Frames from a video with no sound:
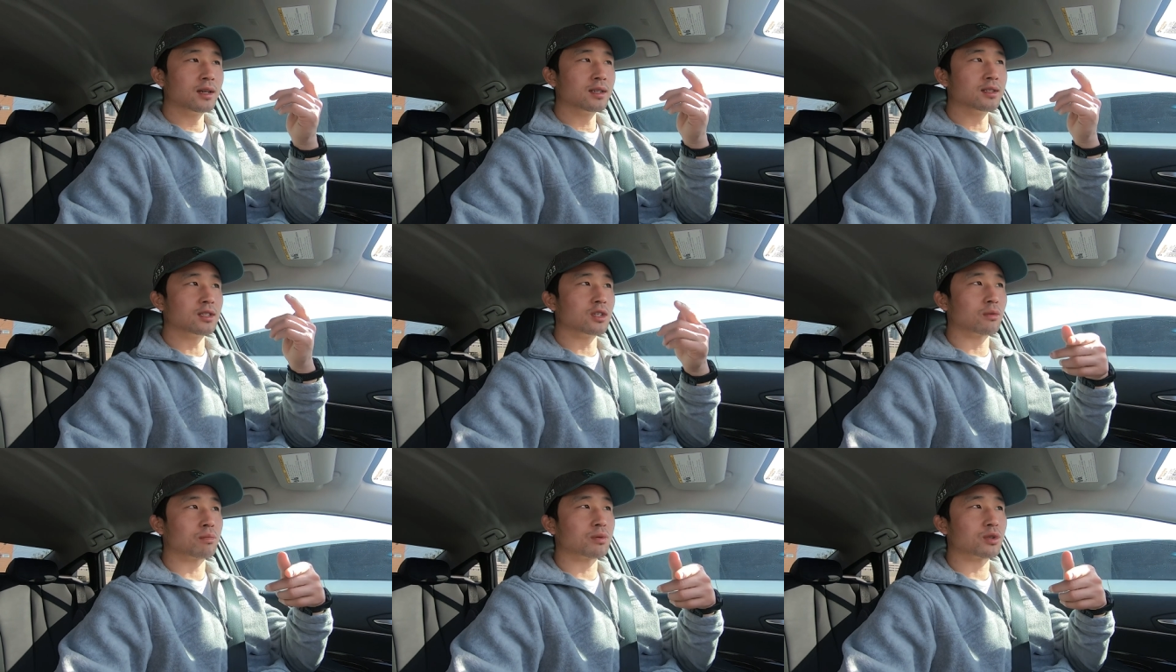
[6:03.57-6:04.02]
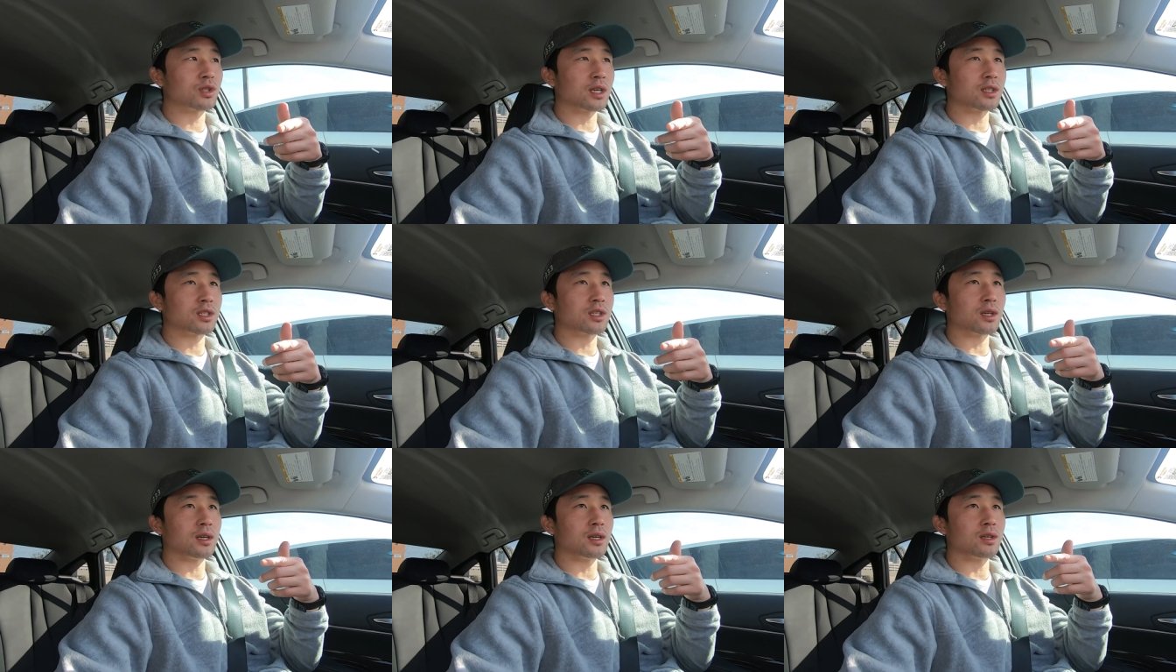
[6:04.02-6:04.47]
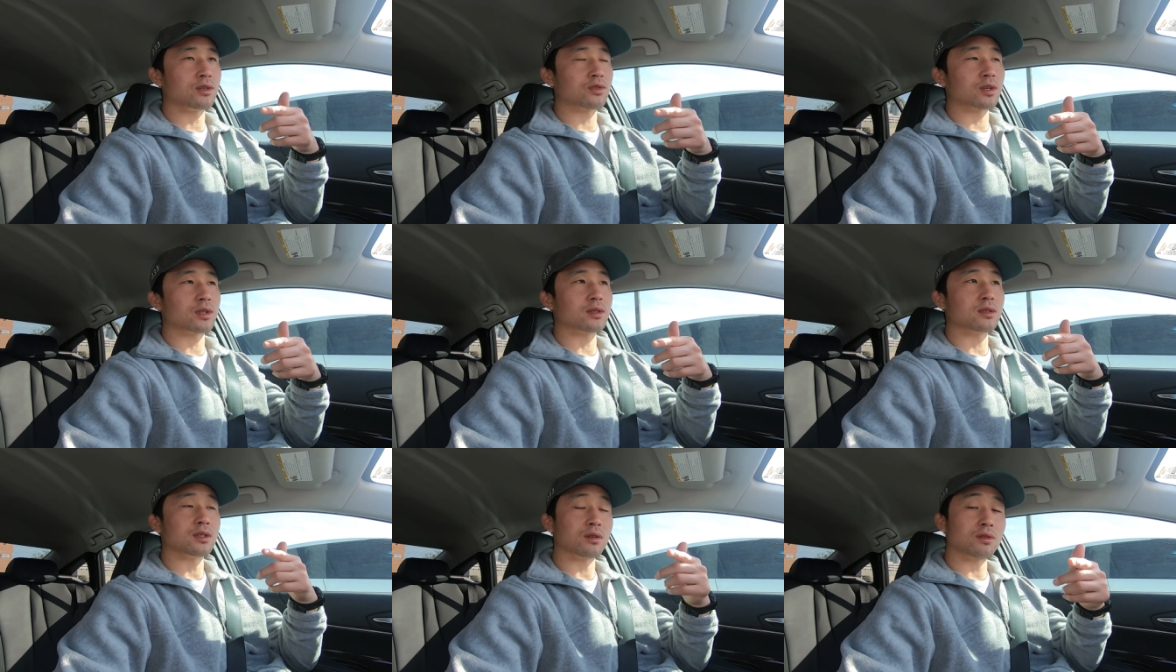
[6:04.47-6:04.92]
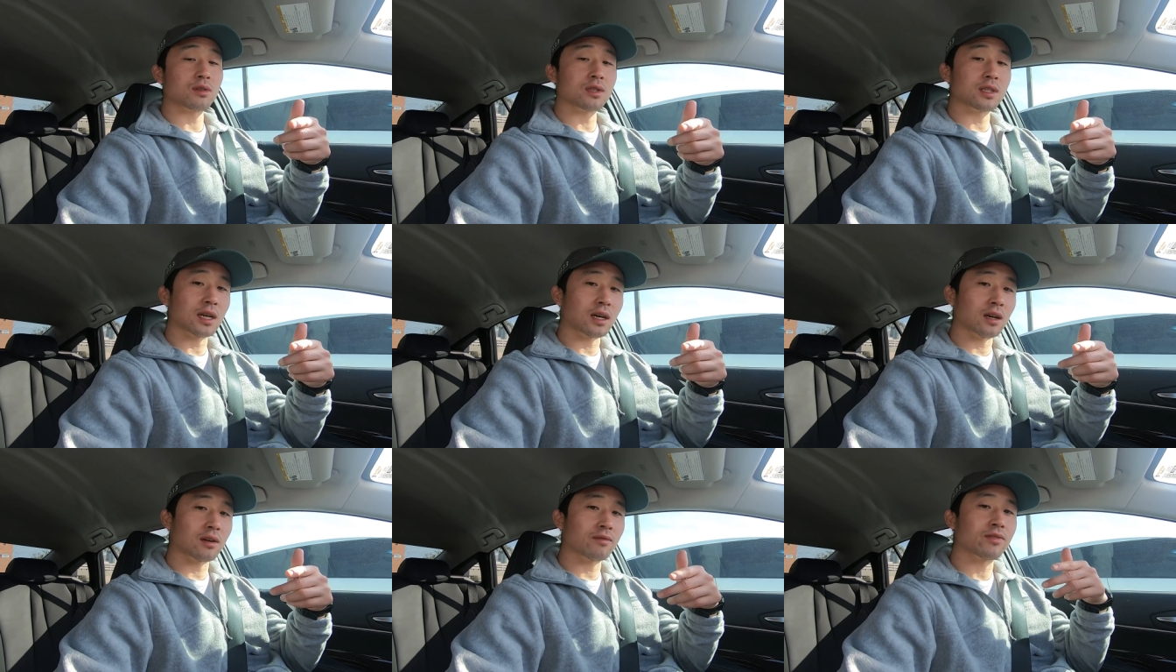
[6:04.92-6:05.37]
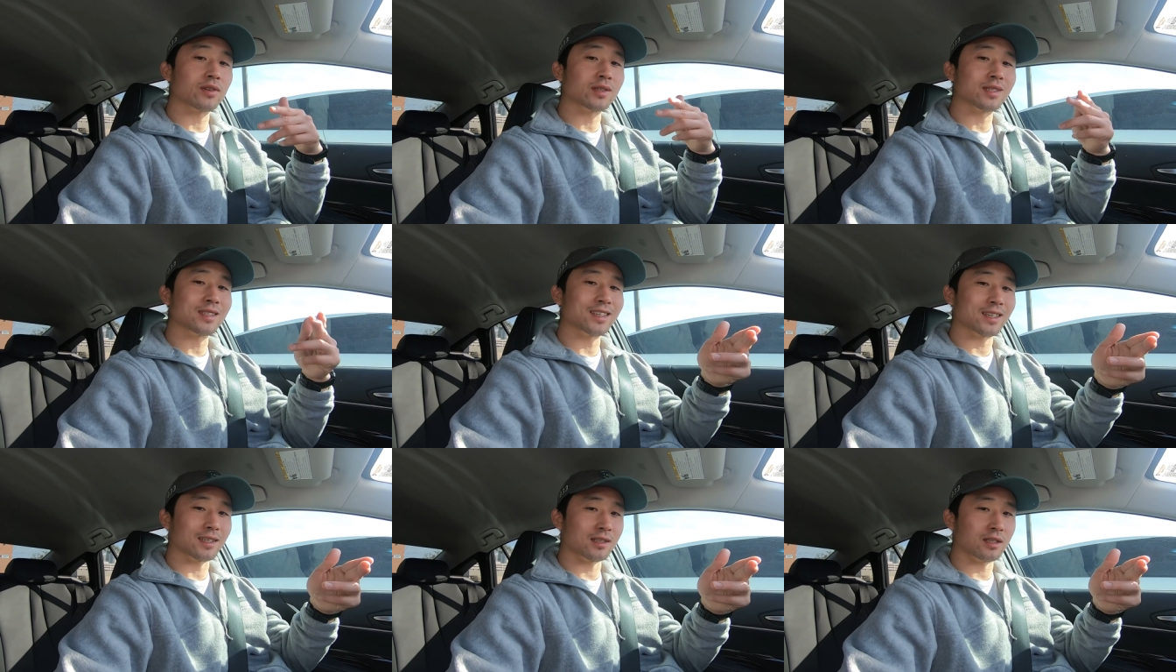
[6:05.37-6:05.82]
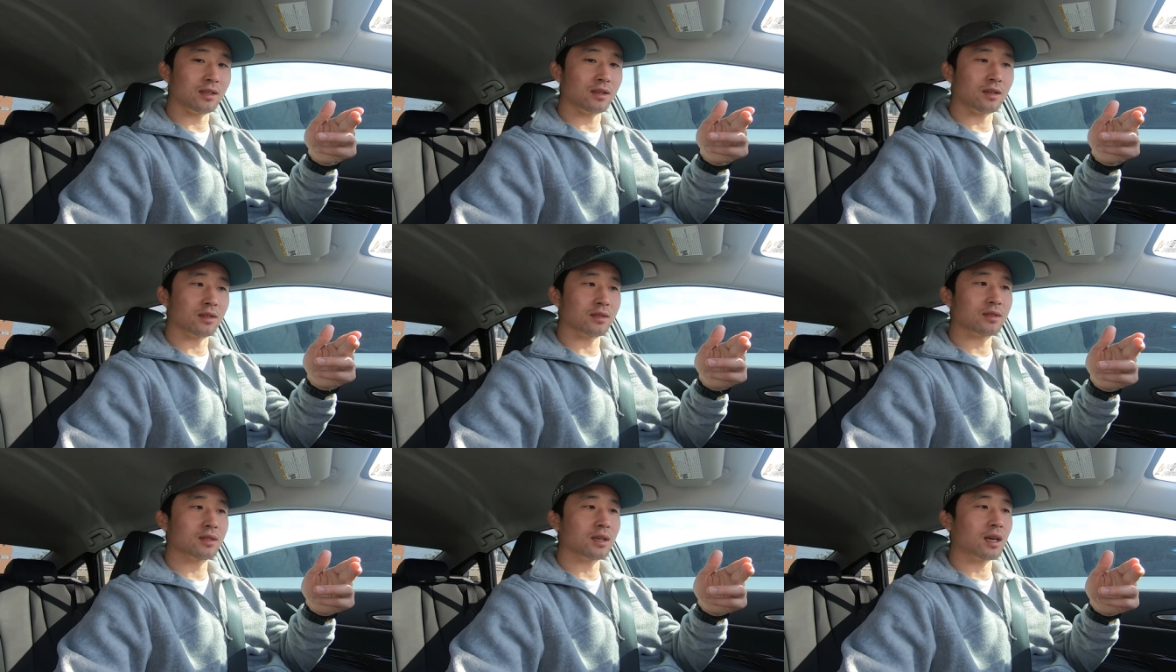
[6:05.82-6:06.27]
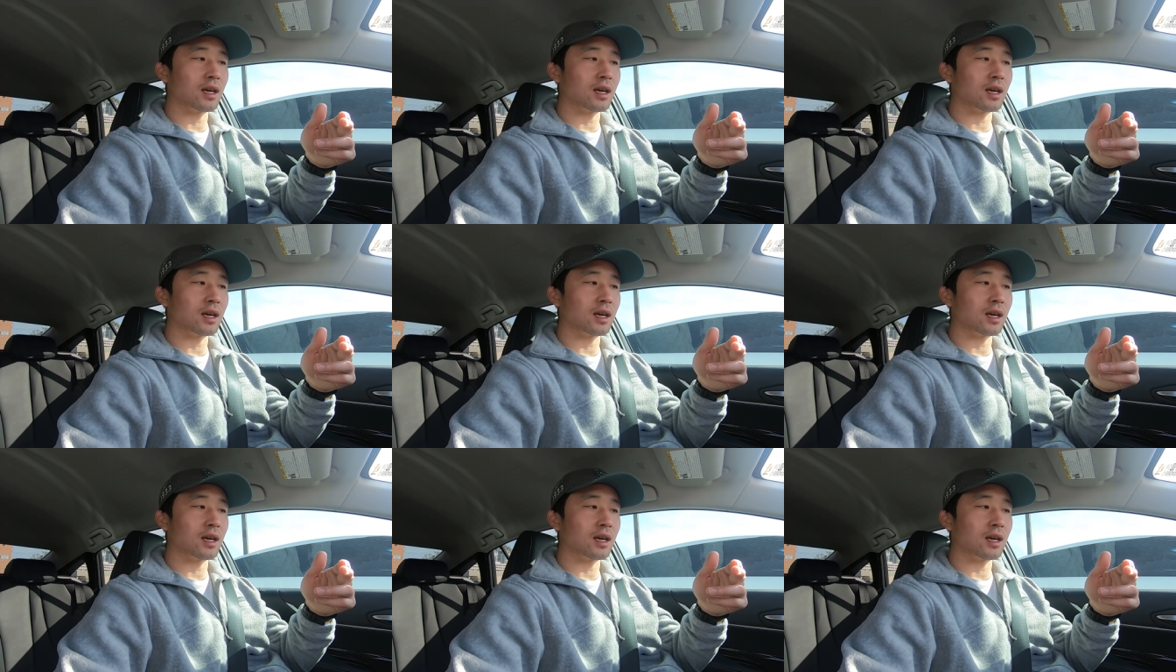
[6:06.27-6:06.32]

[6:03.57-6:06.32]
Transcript: 0% interest, 0 down for 6 years.